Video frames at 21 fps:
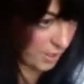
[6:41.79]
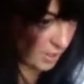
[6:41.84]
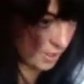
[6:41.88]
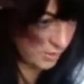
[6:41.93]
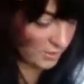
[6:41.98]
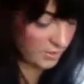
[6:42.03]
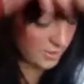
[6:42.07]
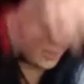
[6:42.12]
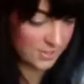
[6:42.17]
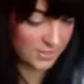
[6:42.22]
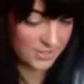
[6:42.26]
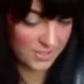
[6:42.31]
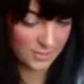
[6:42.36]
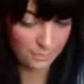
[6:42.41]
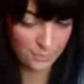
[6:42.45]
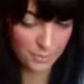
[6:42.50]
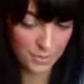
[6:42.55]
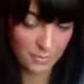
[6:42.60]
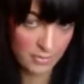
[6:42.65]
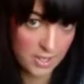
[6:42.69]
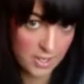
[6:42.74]
So the
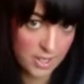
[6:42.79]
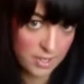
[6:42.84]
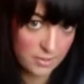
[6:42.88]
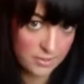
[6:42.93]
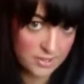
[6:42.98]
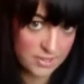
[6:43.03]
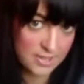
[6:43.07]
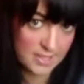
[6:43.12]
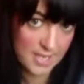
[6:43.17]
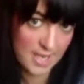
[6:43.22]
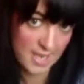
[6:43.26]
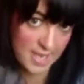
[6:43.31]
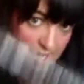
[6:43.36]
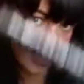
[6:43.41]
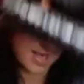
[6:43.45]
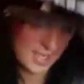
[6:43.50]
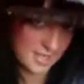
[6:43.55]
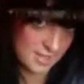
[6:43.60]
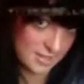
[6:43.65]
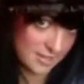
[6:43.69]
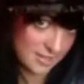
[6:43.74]
shampoo I use today
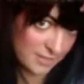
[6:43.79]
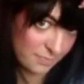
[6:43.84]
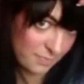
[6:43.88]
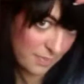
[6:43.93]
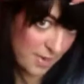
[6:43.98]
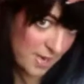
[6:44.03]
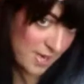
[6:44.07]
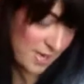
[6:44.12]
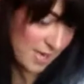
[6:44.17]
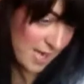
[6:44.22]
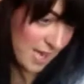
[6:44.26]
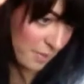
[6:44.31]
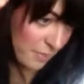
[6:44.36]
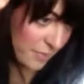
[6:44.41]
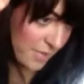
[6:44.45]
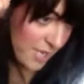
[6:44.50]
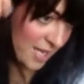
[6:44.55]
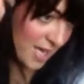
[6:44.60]
is by Happy